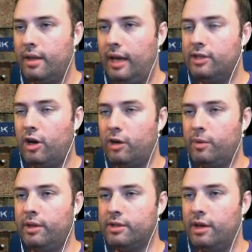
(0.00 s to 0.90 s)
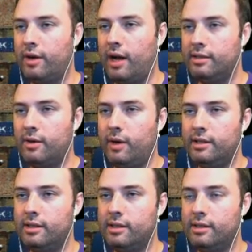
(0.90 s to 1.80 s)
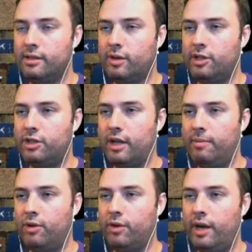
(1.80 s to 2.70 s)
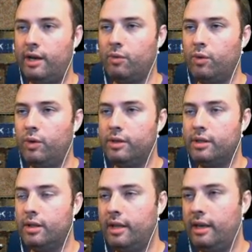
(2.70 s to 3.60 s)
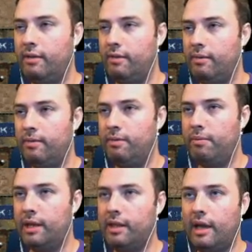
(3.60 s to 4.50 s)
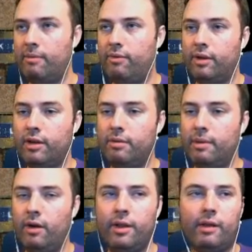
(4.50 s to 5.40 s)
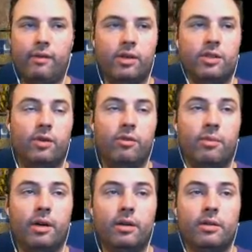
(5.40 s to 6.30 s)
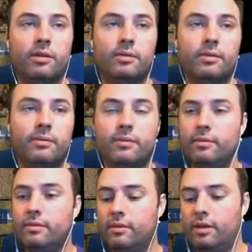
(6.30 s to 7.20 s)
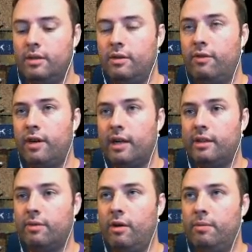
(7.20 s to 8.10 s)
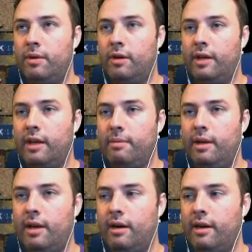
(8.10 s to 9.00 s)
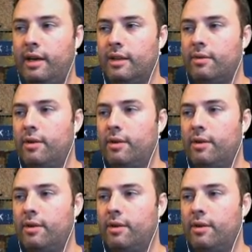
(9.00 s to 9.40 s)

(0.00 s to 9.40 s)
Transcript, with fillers: It's hard when there's no consequences, so I just am creating rules that make the game feel good to me. No, I think I've already stolen from her. Forgot the rope? No, are you kidding me? I already got the